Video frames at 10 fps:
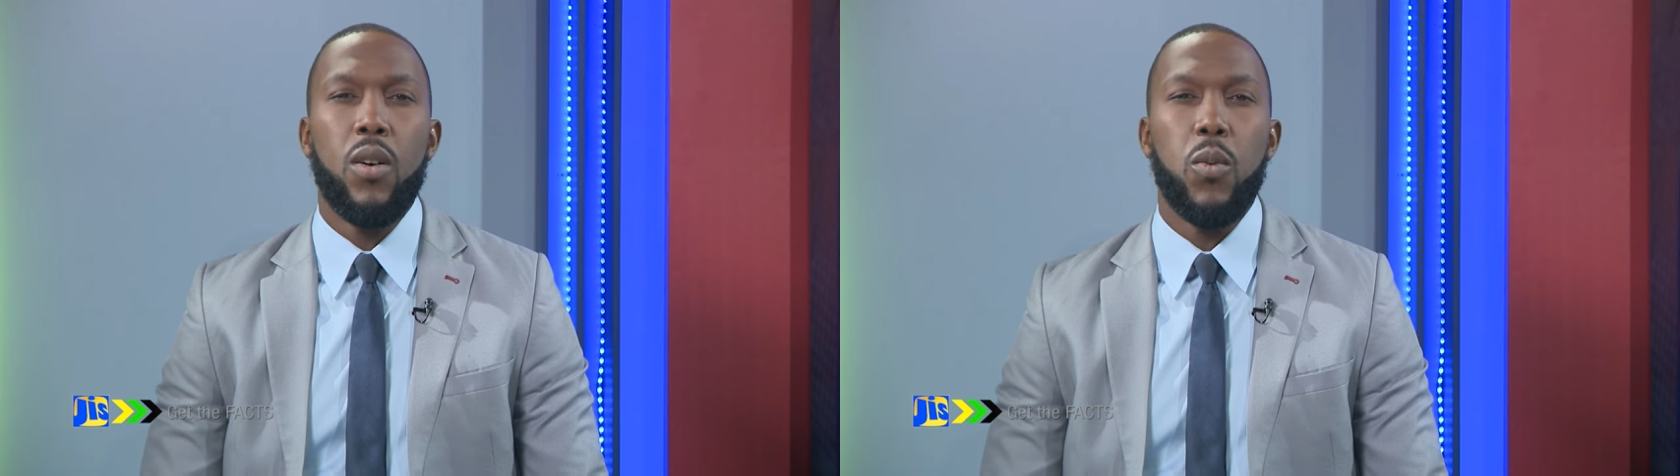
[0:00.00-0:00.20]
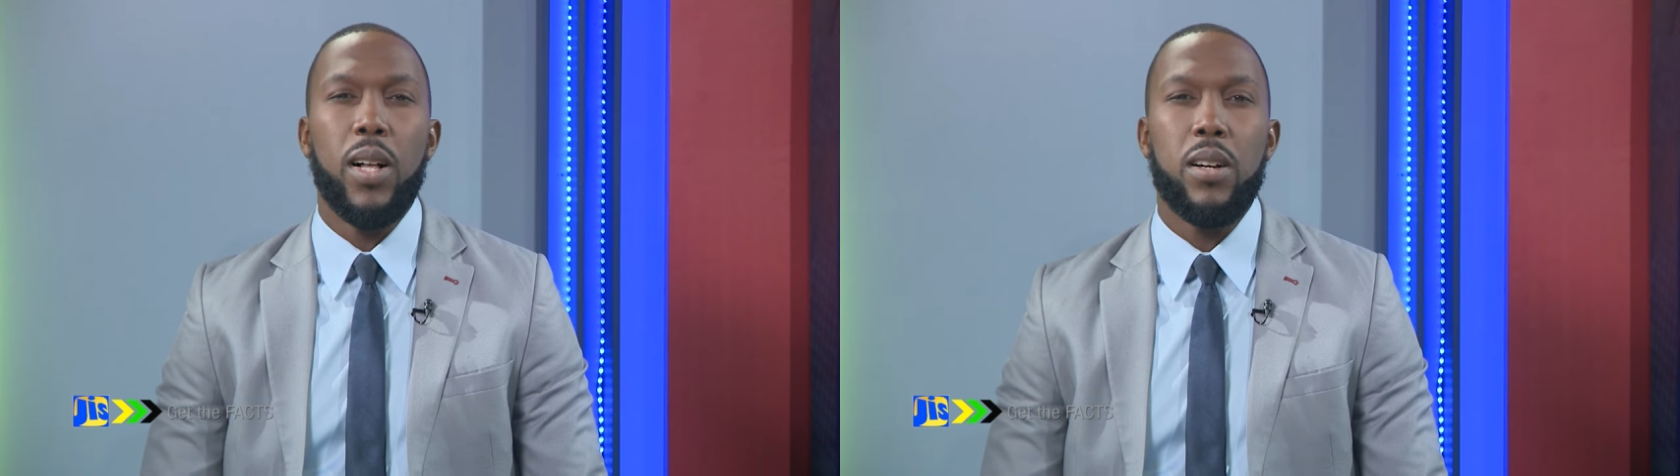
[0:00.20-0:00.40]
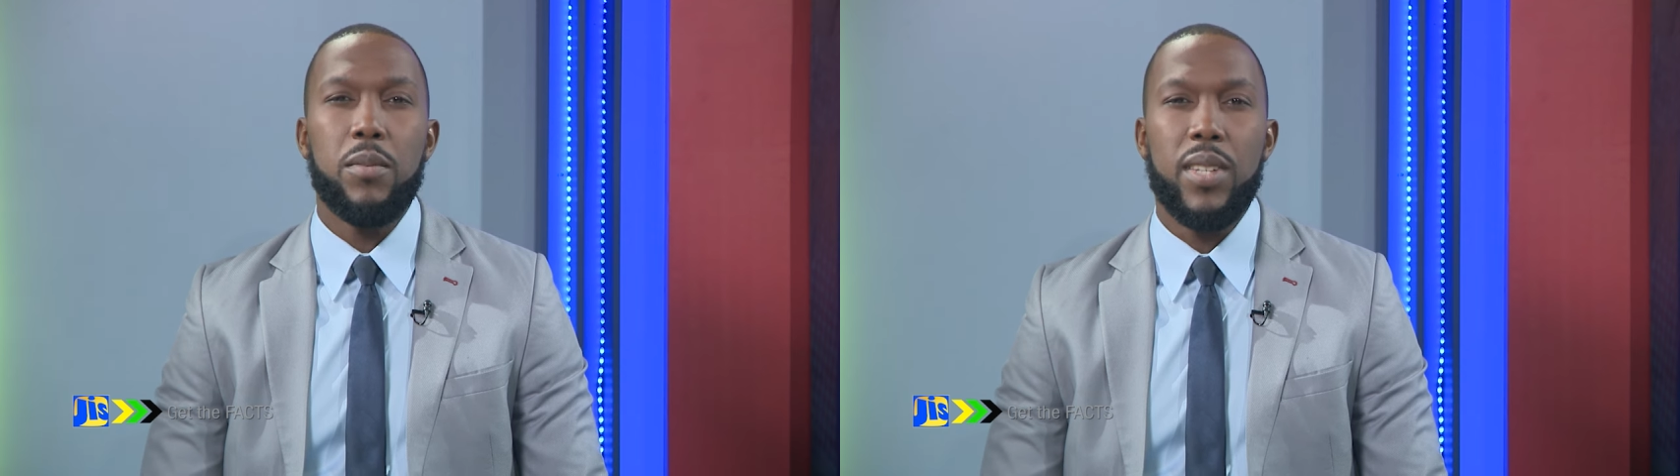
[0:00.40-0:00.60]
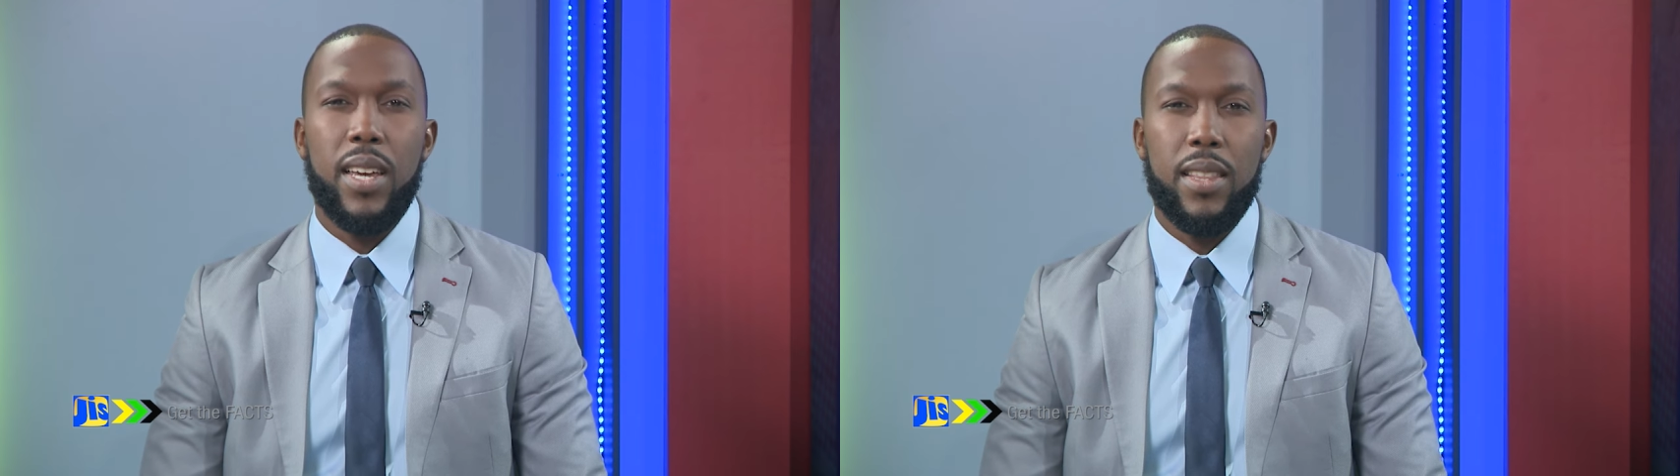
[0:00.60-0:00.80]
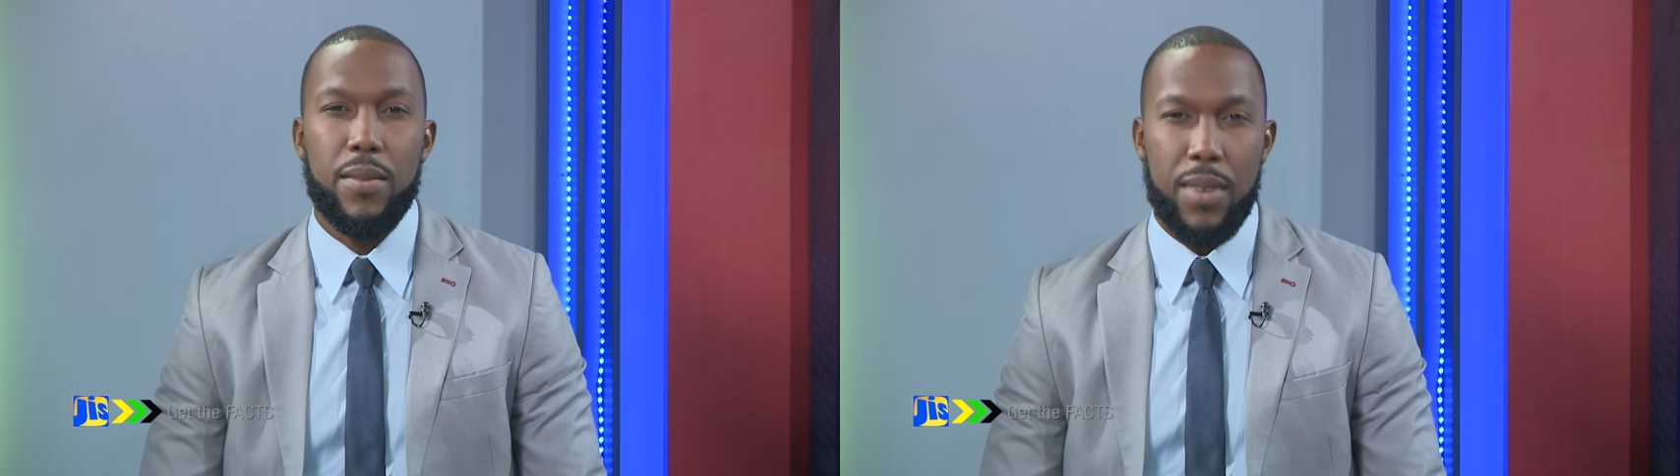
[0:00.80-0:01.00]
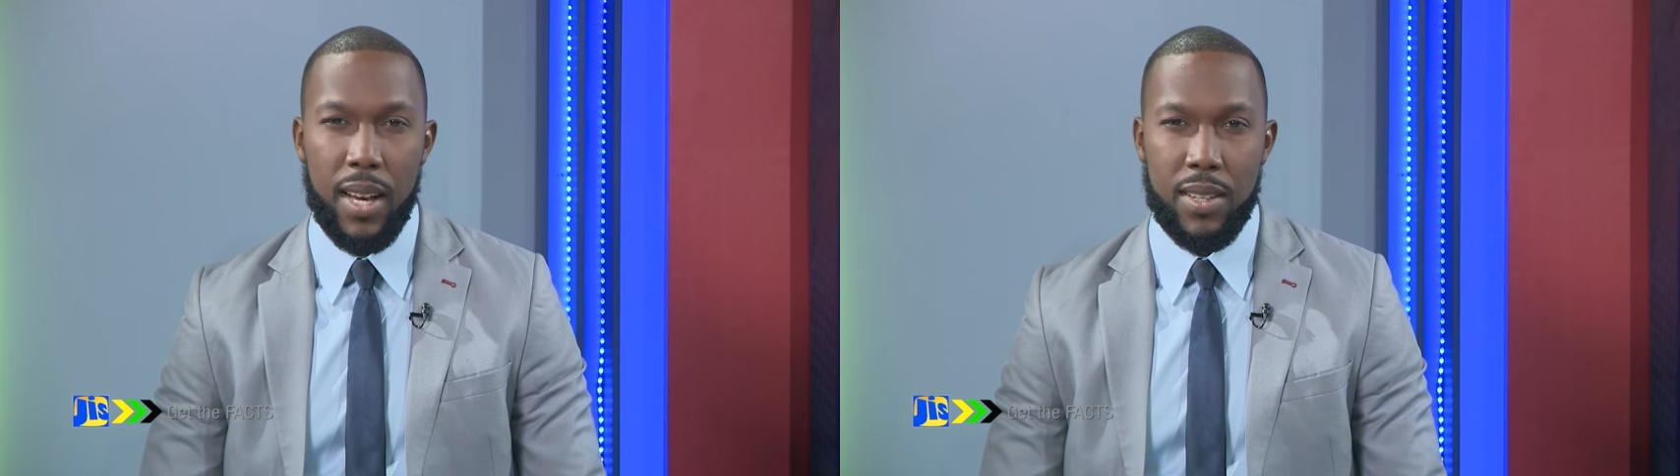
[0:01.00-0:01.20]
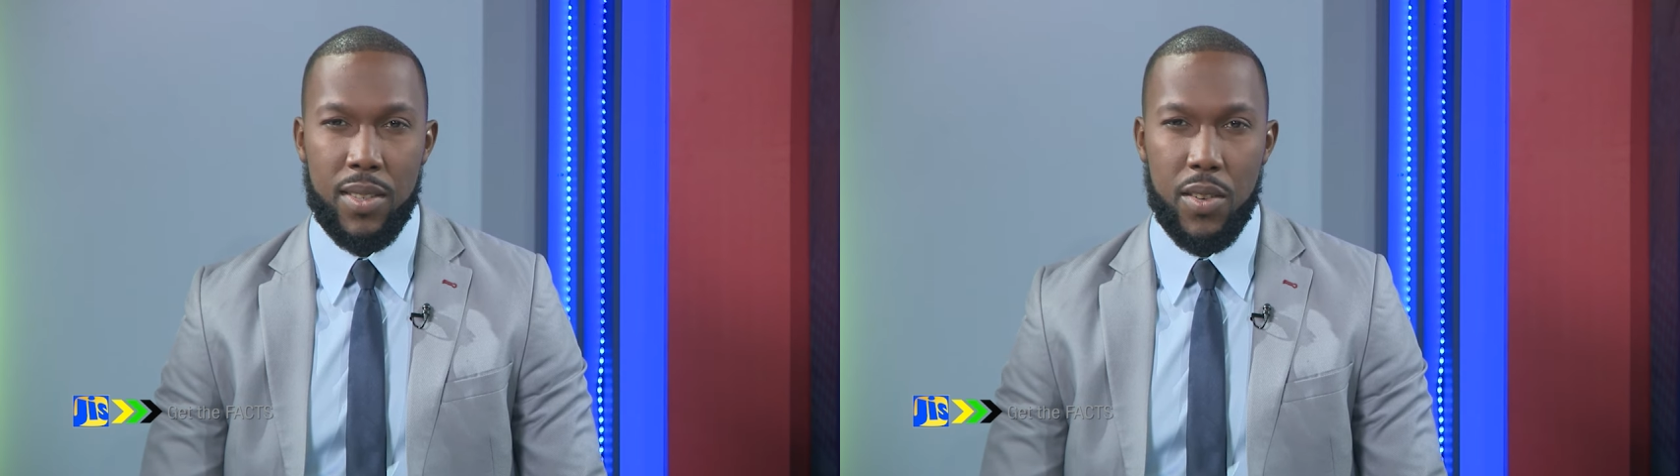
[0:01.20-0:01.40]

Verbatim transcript: Welcome to Get the Facts,